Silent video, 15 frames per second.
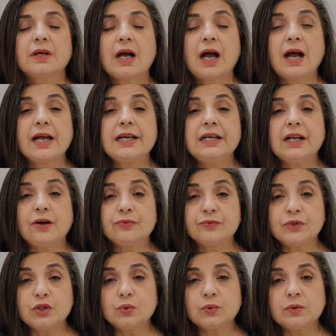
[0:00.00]
I love
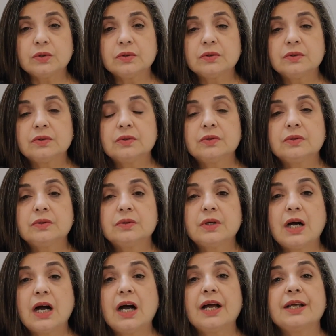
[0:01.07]
you.
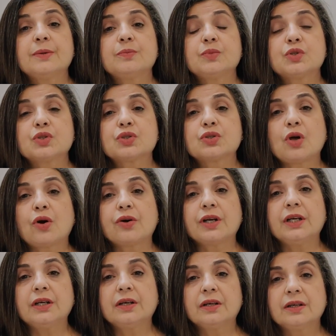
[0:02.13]
I am
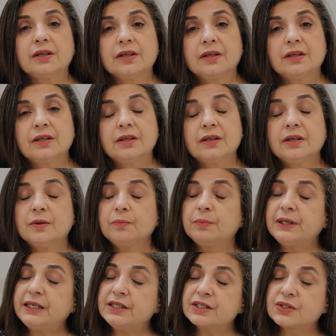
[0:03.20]
sorry.
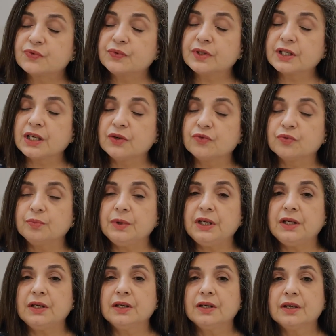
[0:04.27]
Please forgive
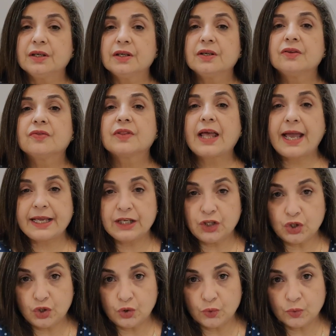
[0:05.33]
me.
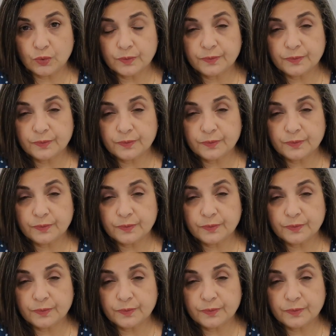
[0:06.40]
Thank you.